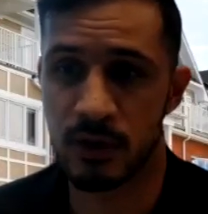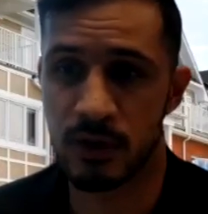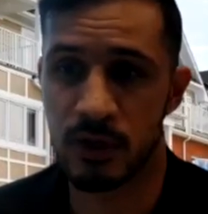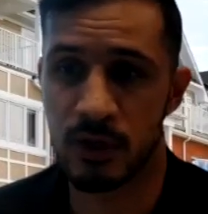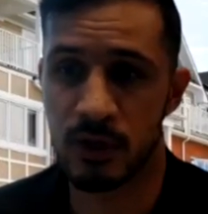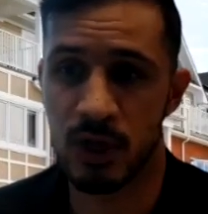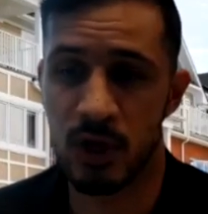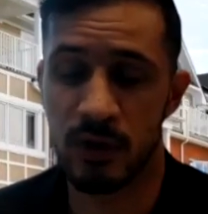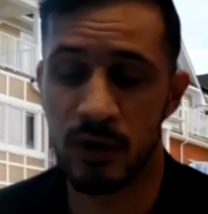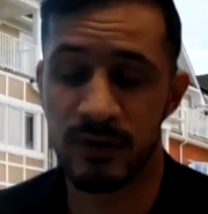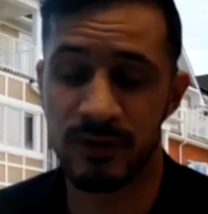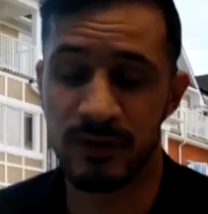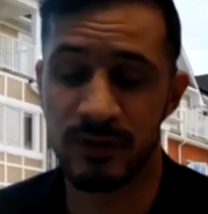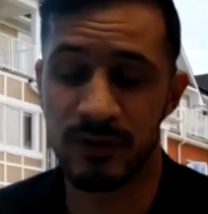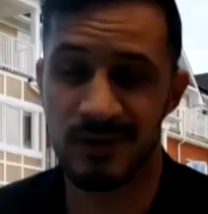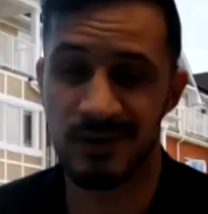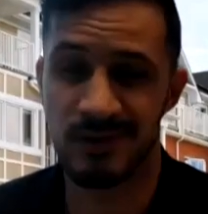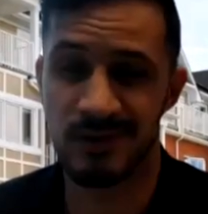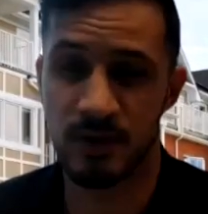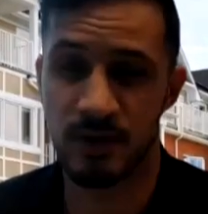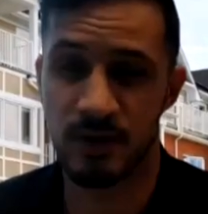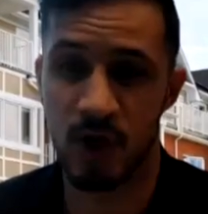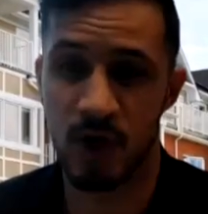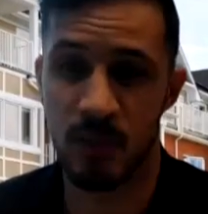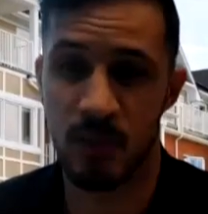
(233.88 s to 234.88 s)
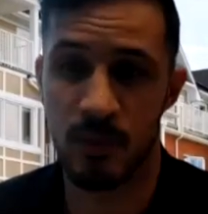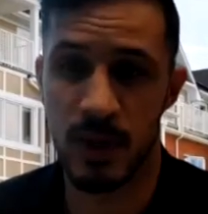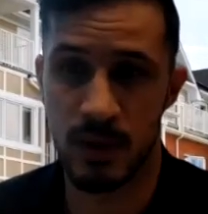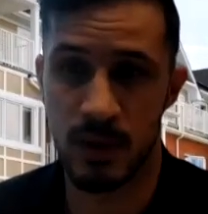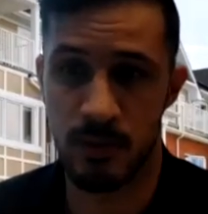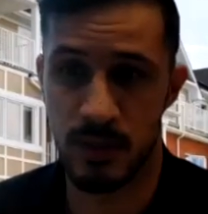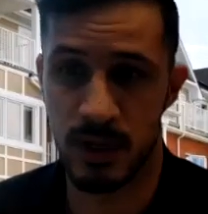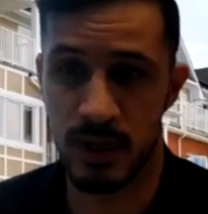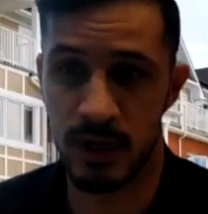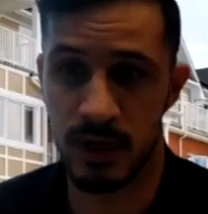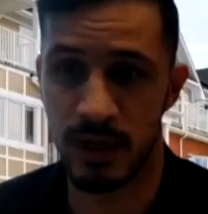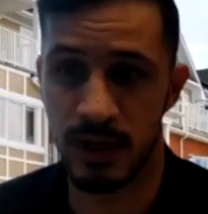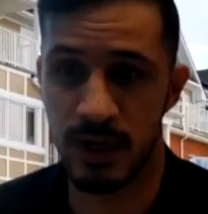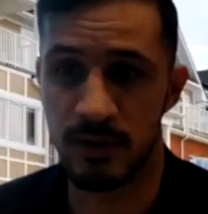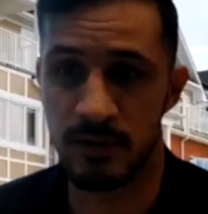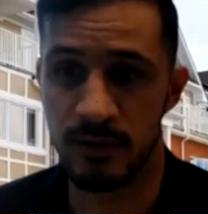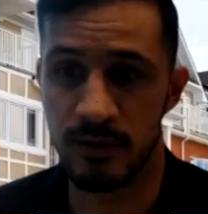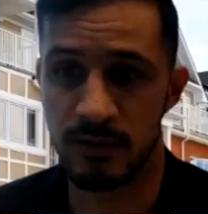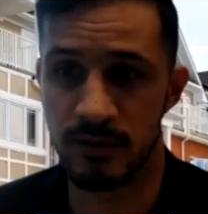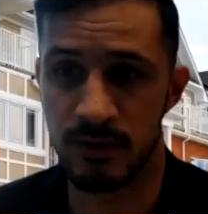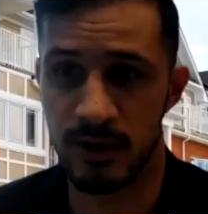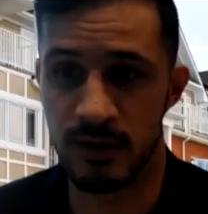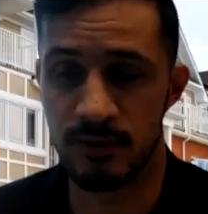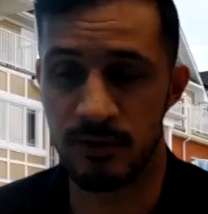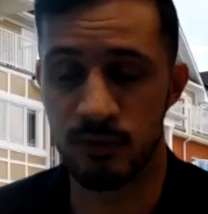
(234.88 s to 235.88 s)
a CCNR amendment
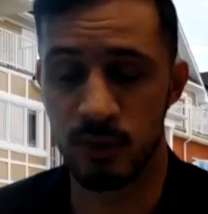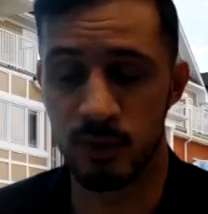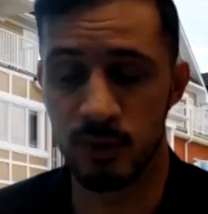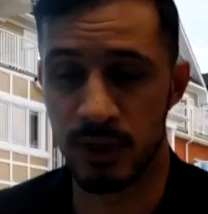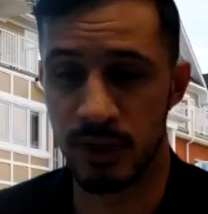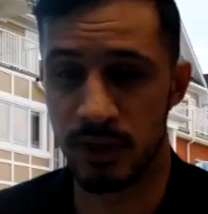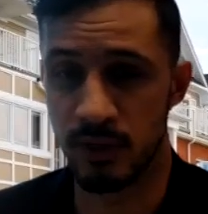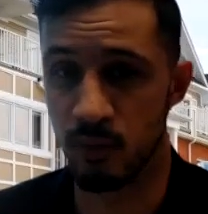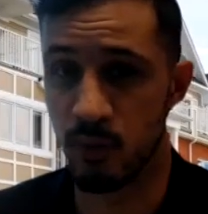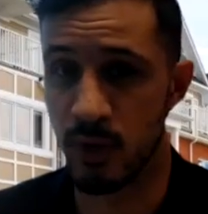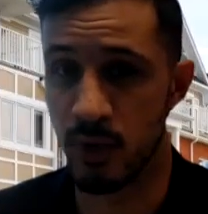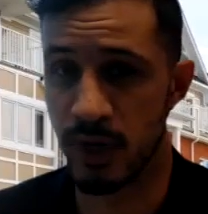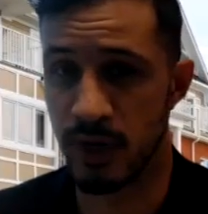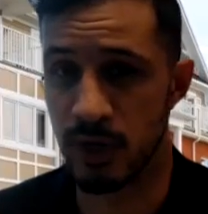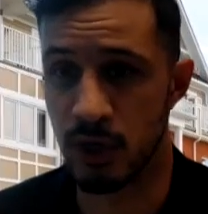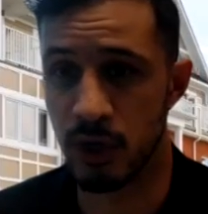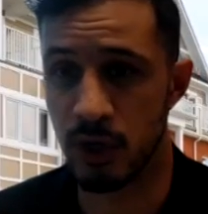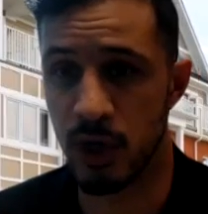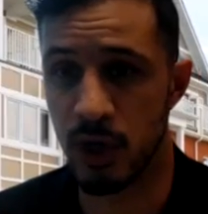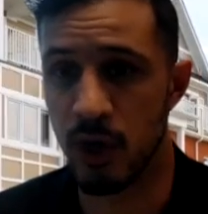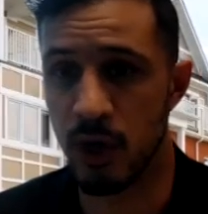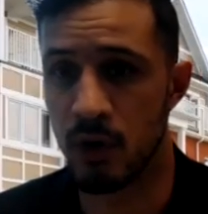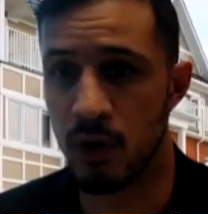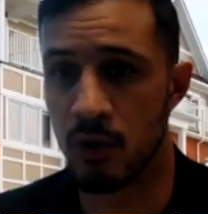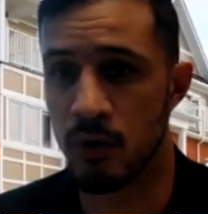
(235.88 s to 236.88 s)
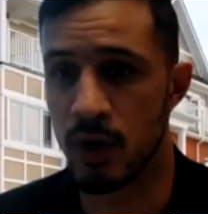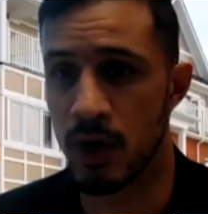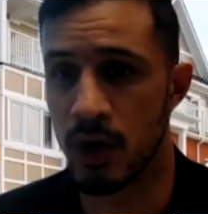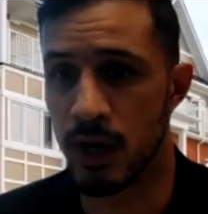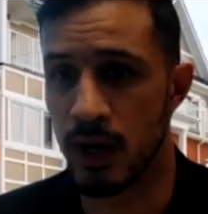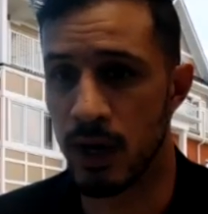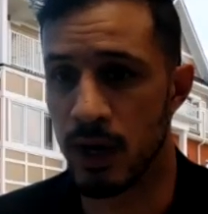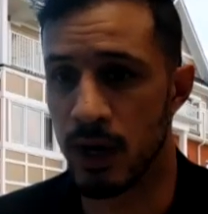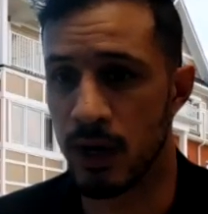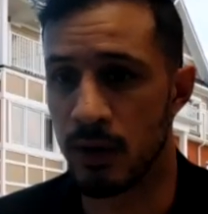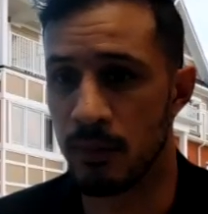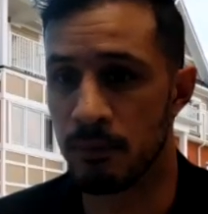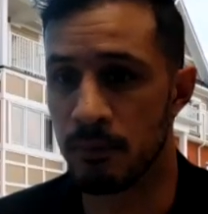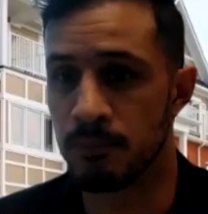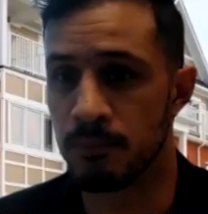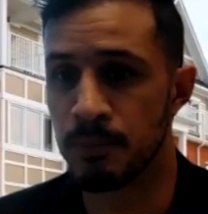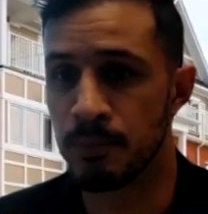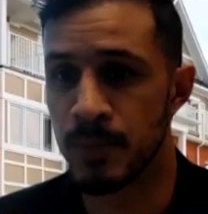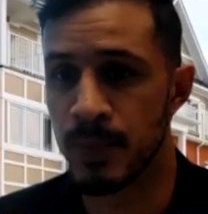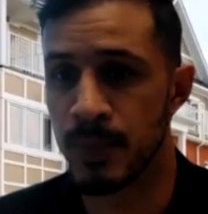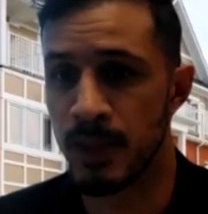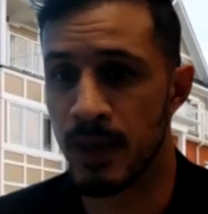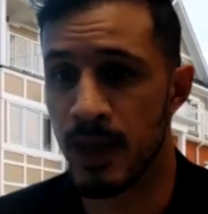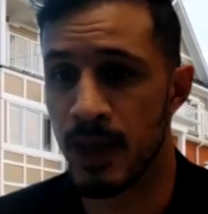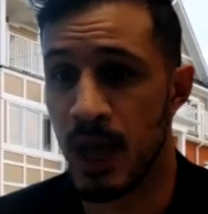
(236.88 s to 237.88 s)
is really the way to go.
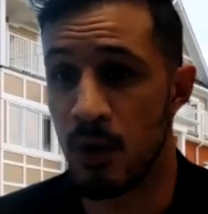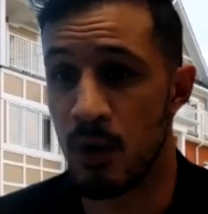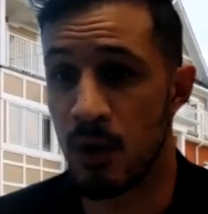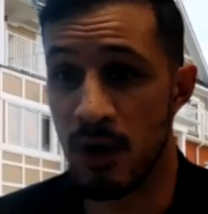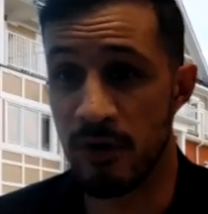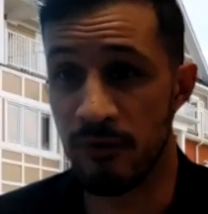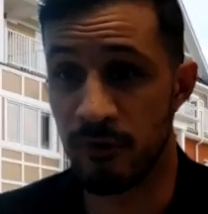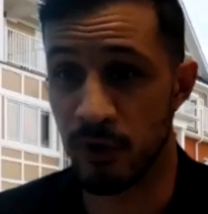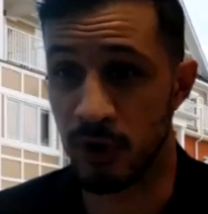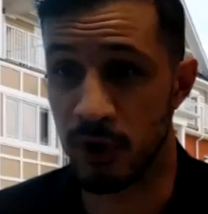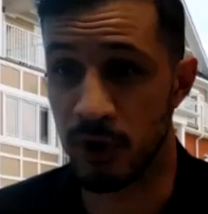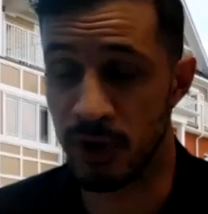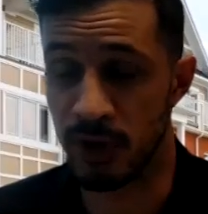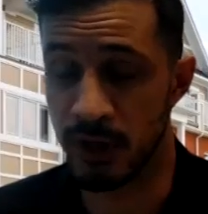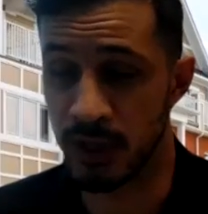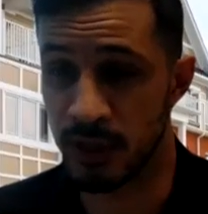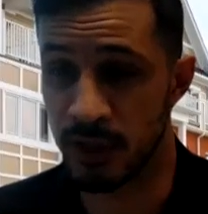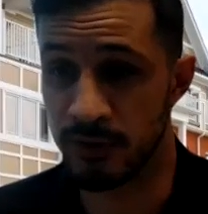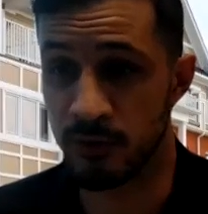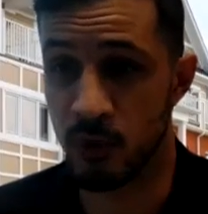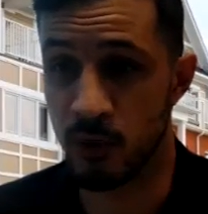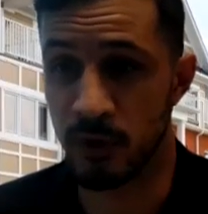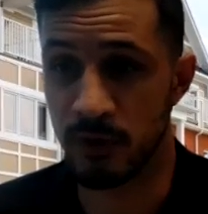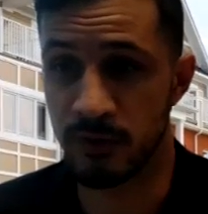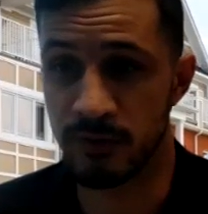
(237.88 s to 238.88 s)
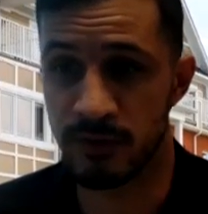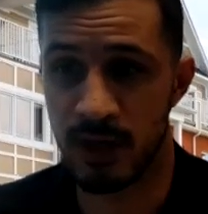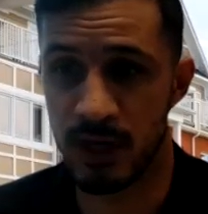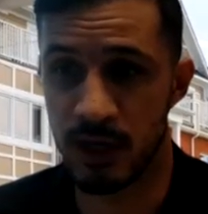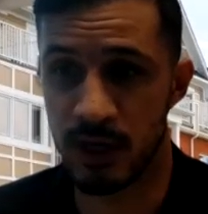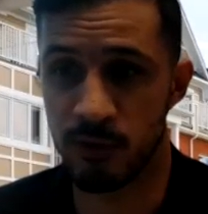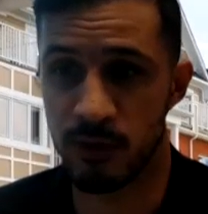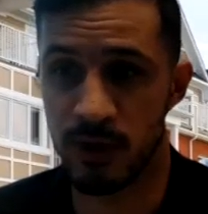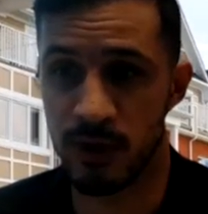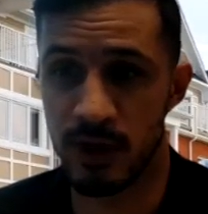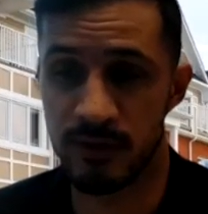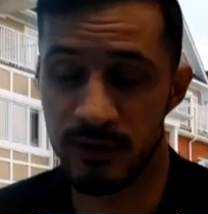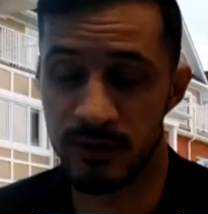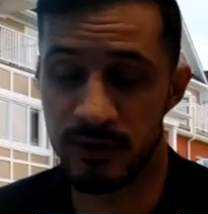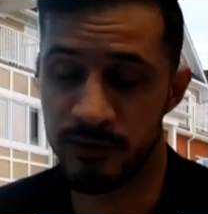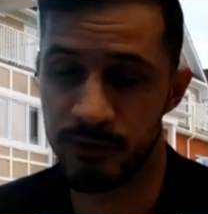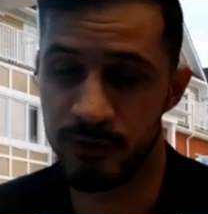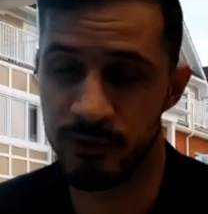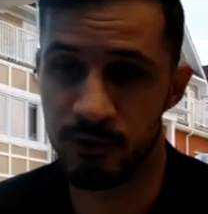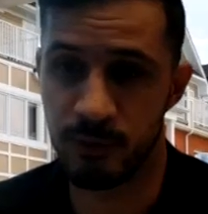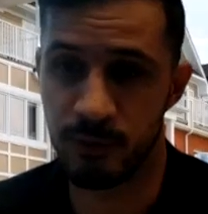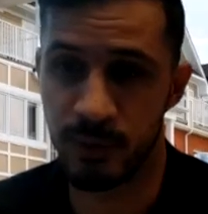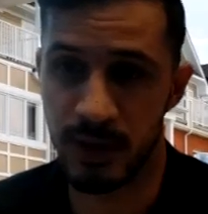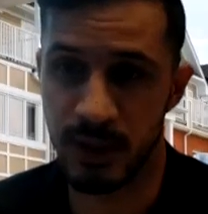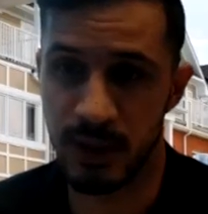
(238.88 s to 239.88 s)
However, of course, that creates
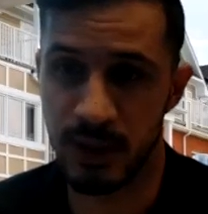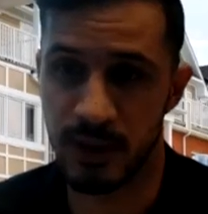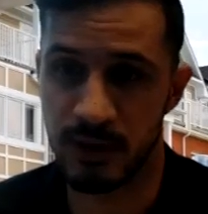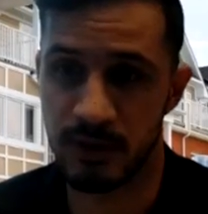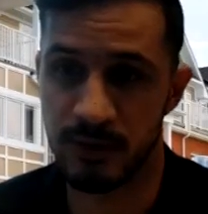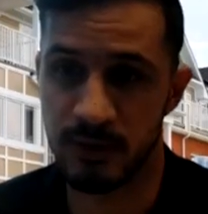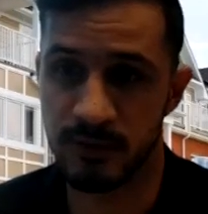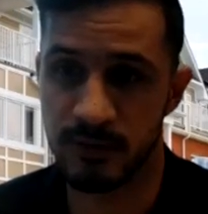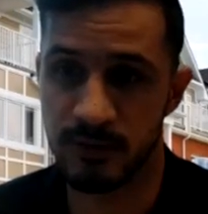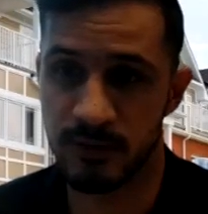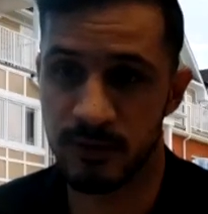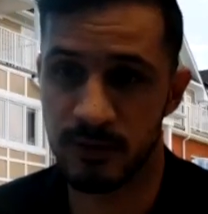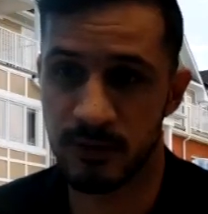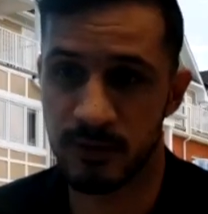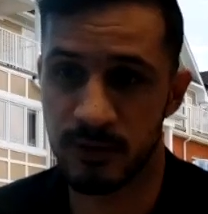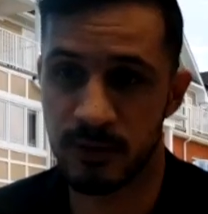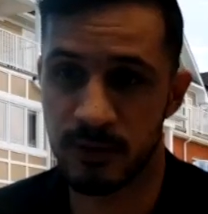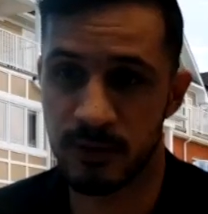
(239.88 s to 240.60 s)
issues because